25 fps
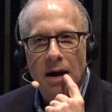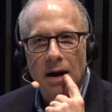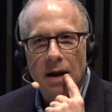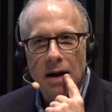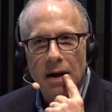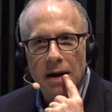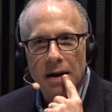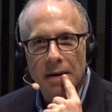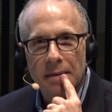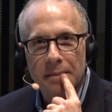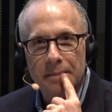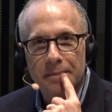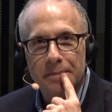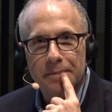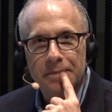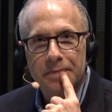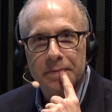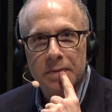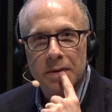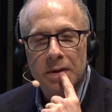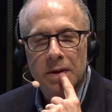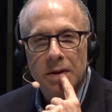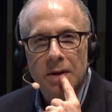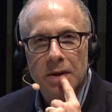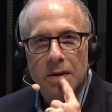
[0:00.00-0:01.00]
Um,
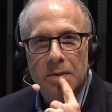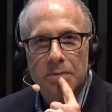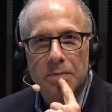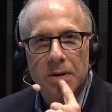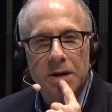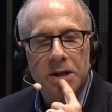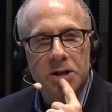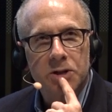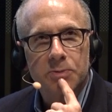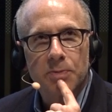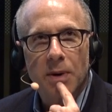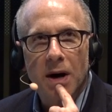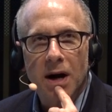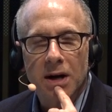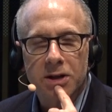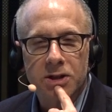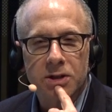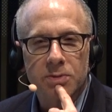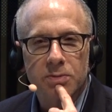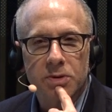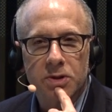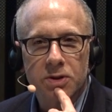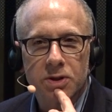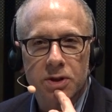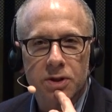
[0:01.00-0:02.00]
but it's
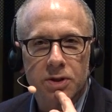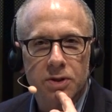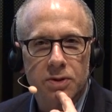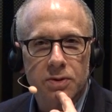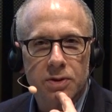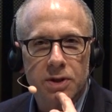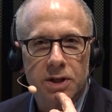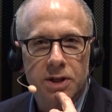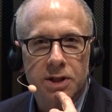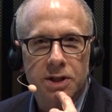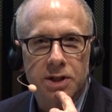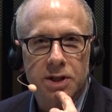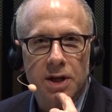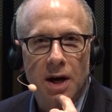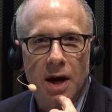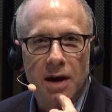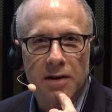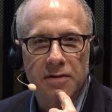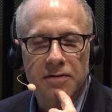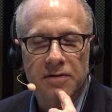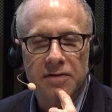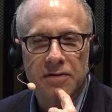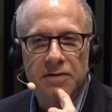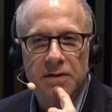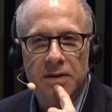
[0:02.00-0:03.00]
possible to do this
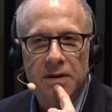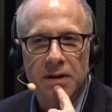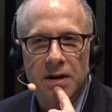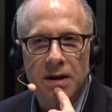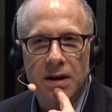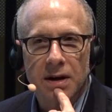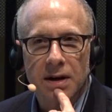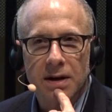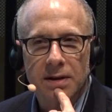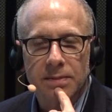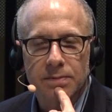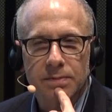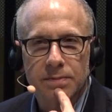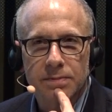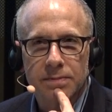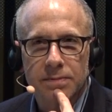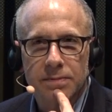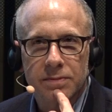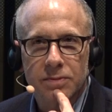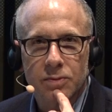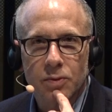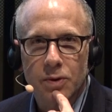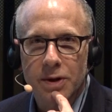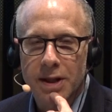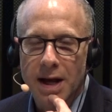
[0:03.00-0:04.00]
stuff um,
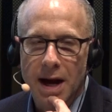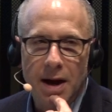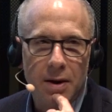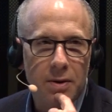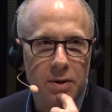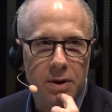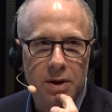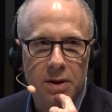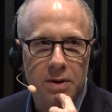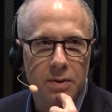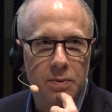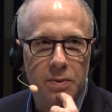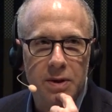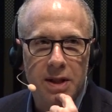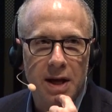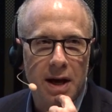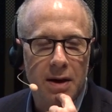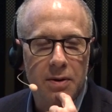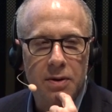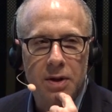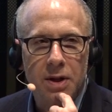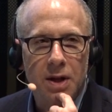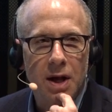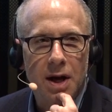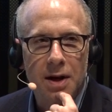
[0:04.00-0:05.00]
without a
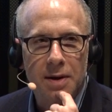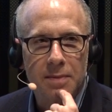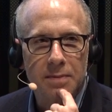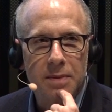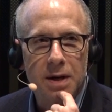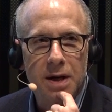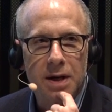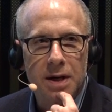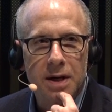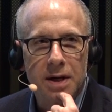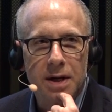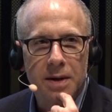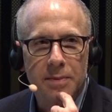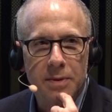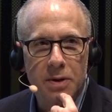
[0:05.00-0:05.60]
without a lot of money.